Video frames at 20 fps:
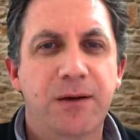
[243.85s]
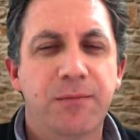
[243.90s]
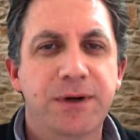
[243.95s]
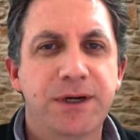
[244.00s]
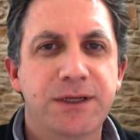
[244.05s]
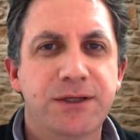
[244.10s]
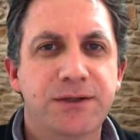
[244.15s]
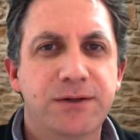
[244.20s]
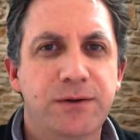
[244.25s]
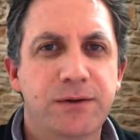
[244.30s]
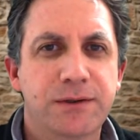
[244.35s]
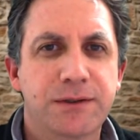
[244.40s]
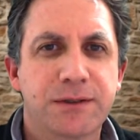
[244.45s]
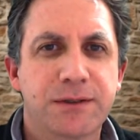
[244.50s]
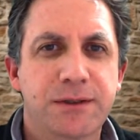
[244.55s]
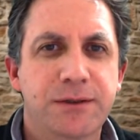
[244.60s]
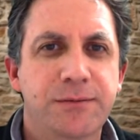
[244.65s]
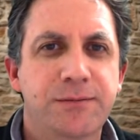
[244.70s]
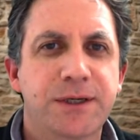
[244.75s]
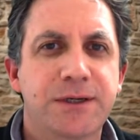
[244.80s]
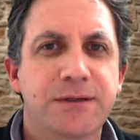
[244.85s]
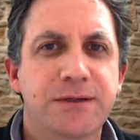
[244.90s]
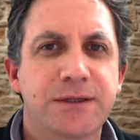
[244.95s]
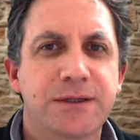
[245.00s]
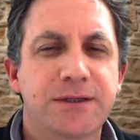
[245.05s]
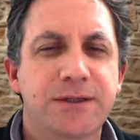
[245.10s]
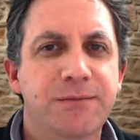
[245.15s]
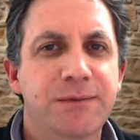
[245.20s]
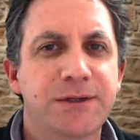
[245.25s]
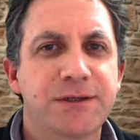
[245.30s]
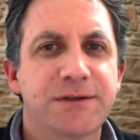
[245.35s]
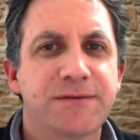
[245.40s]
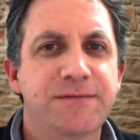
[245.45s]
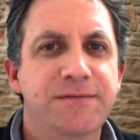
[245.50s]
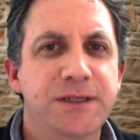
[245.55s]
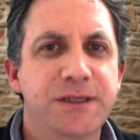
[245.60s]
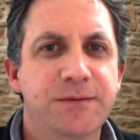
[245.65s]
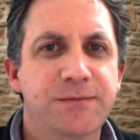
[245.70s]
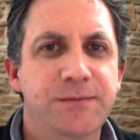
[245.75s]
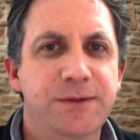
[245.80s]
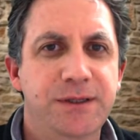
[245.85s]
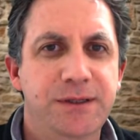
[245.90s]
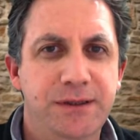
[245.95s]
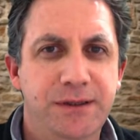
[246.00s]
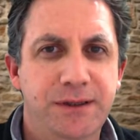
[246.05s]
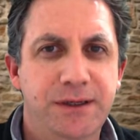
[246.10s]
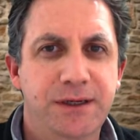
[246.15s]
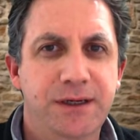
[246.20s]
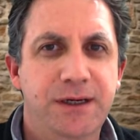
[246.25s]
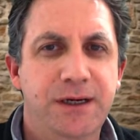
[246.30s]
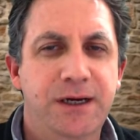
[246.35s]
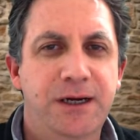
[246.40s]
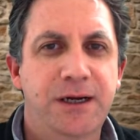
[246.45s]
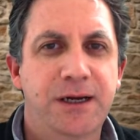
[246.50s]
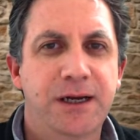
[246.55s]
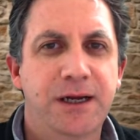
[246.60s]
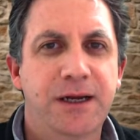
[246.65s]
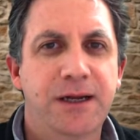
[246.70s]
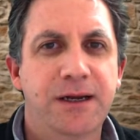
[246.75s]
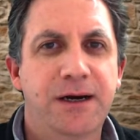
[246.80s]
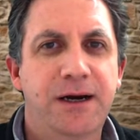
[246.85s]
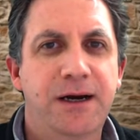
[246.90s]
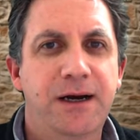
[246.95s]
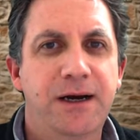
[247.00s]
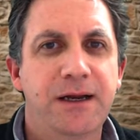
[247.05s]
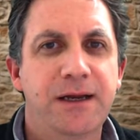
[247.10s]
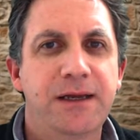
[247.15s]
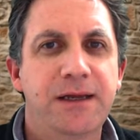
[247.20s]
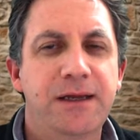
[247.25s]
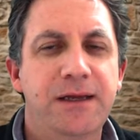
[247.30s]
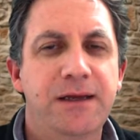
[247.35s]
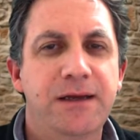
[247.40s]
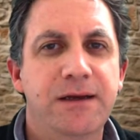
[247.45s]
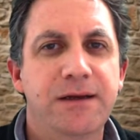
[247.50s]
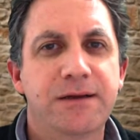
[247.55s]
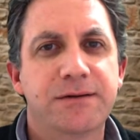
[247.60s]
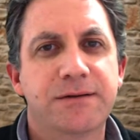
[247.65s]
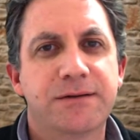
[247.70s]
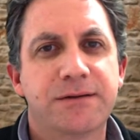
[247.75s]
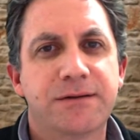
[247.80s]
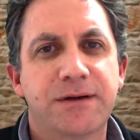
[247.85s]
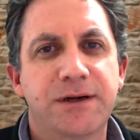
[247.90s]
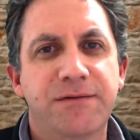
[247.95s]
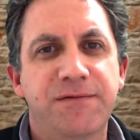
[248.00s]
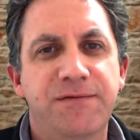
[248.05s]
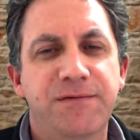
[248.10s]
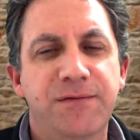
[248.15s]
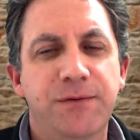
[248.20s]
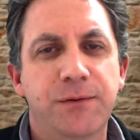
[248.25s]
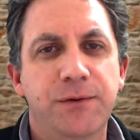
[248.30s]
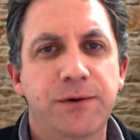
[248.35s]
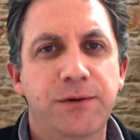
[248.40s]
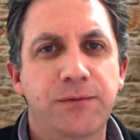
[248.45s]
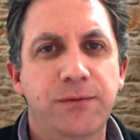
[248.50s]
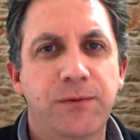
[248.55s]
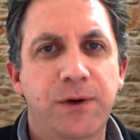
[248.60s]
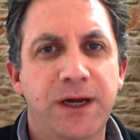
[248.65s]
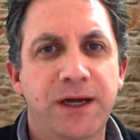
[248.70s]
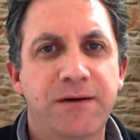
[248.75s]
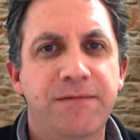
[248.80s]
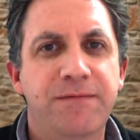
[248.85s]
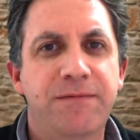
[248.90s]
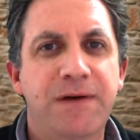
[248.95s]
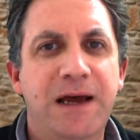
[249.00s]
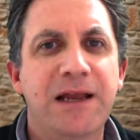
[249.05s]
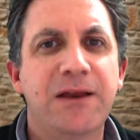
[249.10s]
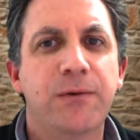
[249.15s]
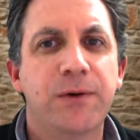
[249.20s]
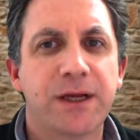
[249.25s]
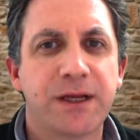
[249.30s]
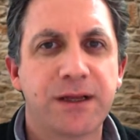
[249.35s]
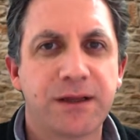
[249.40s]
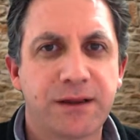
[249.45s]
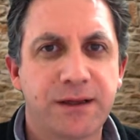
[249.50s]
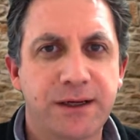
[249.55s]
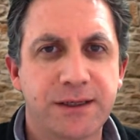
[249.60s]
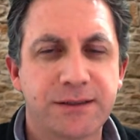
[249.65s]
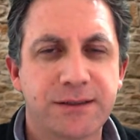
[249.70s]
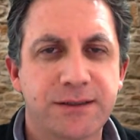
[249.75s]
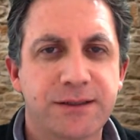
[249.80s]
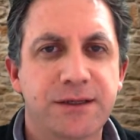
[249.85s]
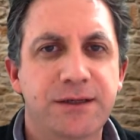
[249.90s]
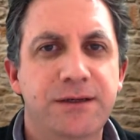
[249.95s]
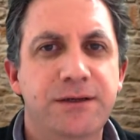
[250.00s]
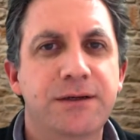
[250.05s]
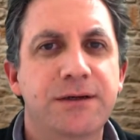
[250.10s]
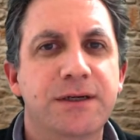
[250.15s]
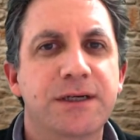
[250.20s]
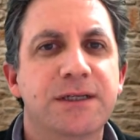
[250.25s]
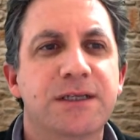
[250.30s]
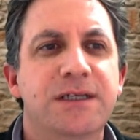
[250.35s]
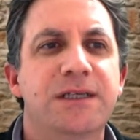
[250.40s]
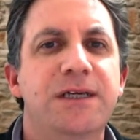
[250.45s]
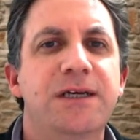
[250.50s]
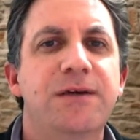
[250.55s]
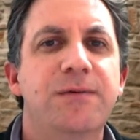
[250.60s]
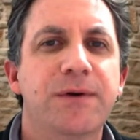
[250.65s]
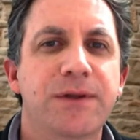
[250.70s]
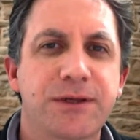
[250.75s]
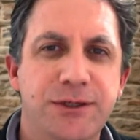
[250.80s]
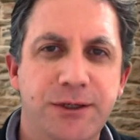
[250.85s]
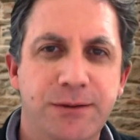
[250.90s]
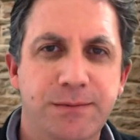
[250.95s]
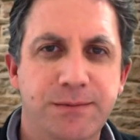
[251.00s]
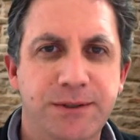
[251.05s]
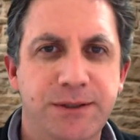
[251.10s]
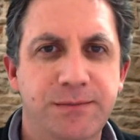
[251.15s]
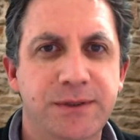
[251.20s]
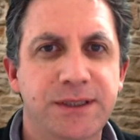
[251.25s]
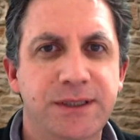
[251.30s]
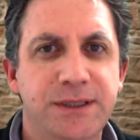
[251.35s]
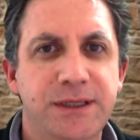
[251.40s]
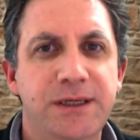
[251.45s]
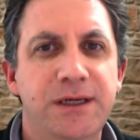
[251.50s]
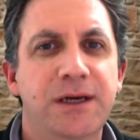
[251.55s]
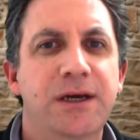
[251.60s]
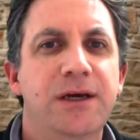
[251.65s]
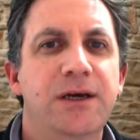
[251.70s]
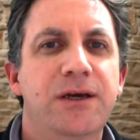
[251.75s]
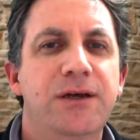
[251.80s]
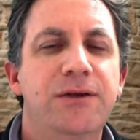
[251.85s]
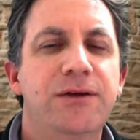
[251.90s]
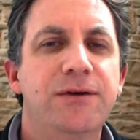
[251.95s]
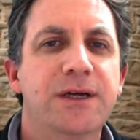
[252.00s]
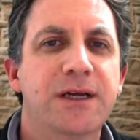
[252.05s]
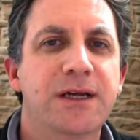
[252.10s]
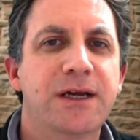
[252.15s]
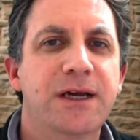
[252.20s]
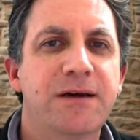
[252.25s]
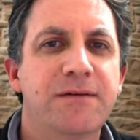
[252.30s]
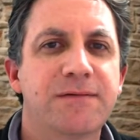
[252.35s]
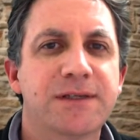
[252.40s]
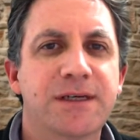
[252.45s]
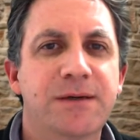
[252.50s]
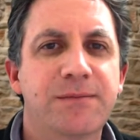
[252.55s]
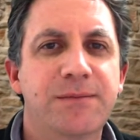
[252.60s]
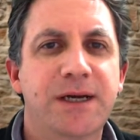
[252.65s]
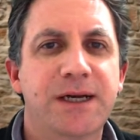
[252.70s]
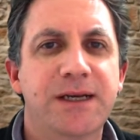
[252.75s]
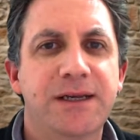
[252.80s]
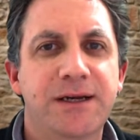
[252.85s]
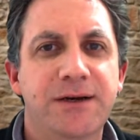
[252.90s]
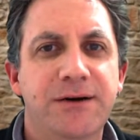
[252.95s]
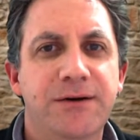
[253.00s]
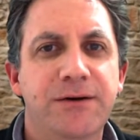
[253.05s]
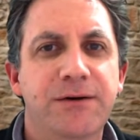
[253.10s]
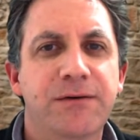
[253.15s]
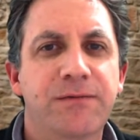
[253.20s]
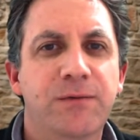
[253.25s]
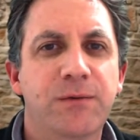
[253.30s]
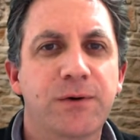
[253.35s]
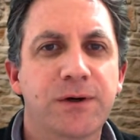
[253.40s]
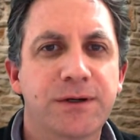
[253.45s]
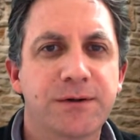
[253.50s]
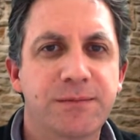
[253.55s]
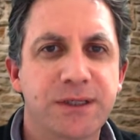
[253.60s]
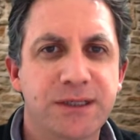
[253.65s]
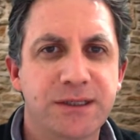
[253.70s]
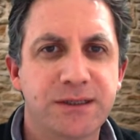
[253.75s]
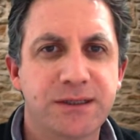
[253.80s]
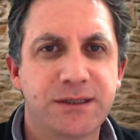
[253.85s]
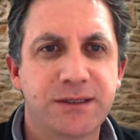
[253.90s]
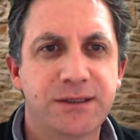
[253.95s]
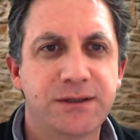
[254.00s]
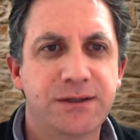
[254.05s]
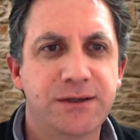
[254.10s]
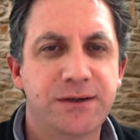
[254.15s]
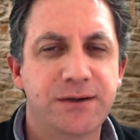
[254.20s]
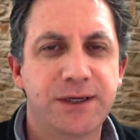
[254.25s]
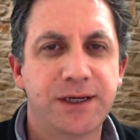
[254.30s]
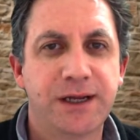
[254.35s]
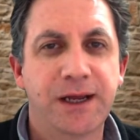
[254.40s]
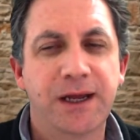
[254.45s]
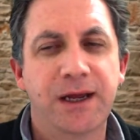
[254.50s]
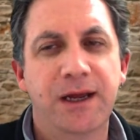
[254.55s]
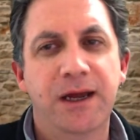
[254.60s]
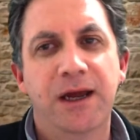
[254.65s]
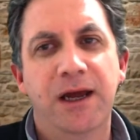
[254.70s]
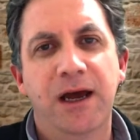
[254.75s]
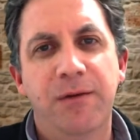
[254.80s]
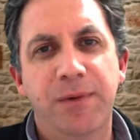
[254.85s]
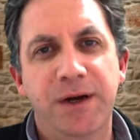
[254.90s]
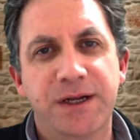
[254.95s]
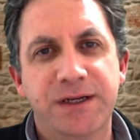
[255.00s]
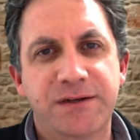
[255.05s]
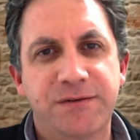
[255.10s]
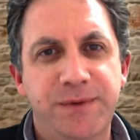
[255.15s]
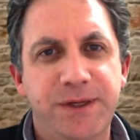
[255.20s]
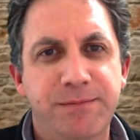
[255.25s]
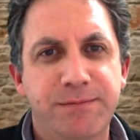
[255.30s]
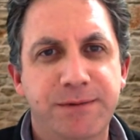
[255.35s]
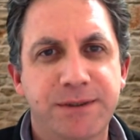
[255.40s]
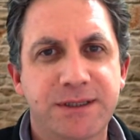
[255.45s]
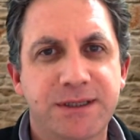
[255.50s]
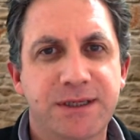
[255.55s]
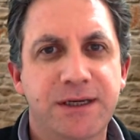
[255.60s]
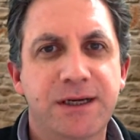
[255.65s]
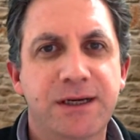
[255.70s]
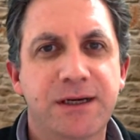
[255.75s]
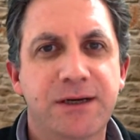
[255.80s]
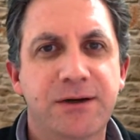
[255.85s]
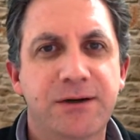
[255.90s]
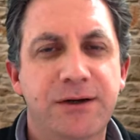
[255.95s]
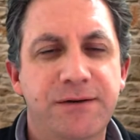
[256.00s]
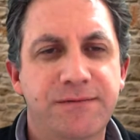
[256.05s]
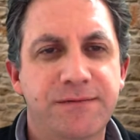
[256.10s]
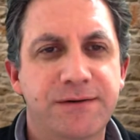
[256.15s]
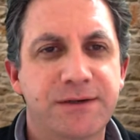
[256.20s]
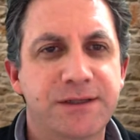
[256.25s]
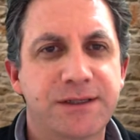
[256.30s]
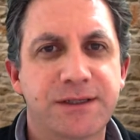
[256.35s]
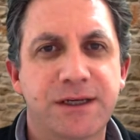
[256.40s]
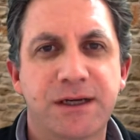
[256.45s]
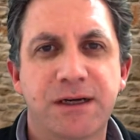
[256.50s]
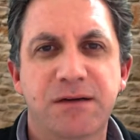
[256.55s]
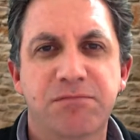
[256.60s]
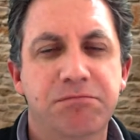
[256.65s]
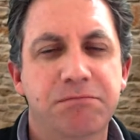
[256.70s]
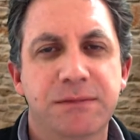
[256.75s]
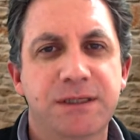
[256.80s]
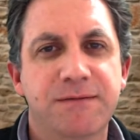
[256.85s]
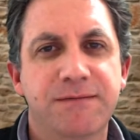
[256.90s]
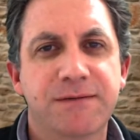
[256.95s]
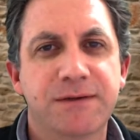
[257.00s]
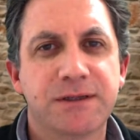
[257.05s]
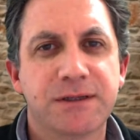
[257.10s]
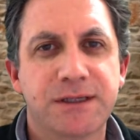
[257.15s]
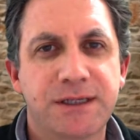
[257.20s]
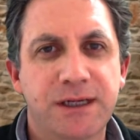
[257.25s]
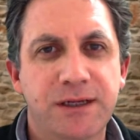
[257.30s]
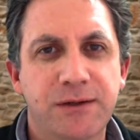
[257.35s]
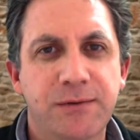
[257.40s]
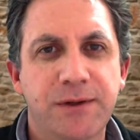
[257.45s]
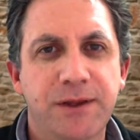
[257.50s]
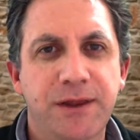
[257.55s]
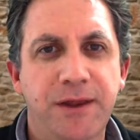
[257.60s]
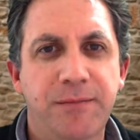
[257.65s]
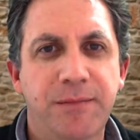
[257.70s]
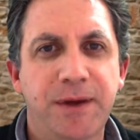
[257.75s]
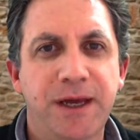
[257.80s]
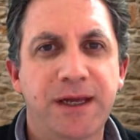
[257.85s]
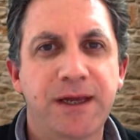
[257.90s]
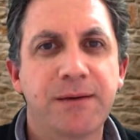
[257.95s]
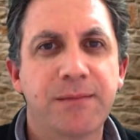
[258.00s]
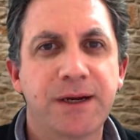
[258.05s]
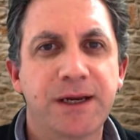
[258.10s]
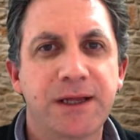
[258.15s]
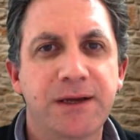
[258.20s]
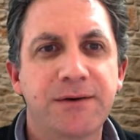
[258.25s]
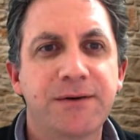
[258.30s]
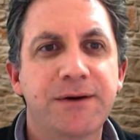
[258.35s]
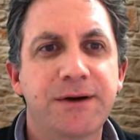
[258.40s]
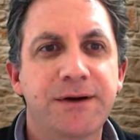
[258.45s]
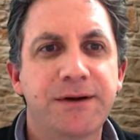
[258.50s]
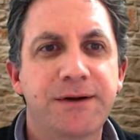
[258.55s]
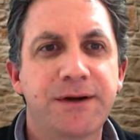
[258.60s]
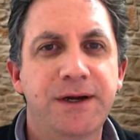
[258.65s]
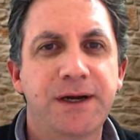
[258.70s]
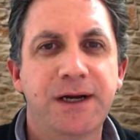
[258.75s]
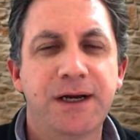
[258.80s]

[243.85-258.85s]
But it's also because it's the most visible uh, and highly straightforward way of valuing things. You can see where the shops are busy. You can have some idea of what a business is doing. A bunch of people sitting in an office, difficult to tell whether they're making money or not.